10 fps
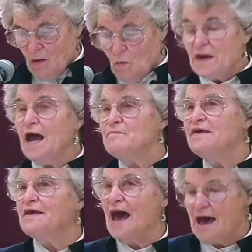When I
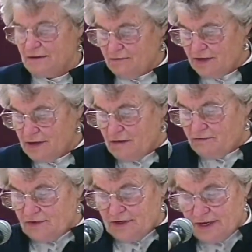began on the
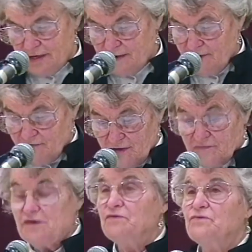council in
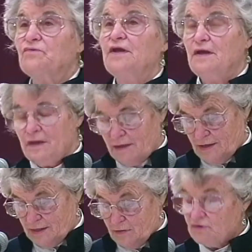1973,
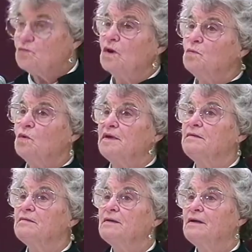there was one woman.
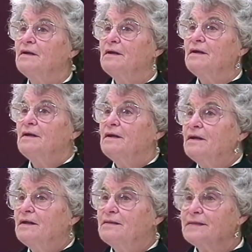
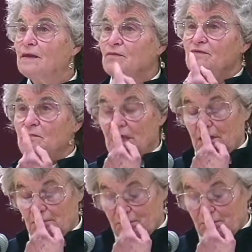That was me.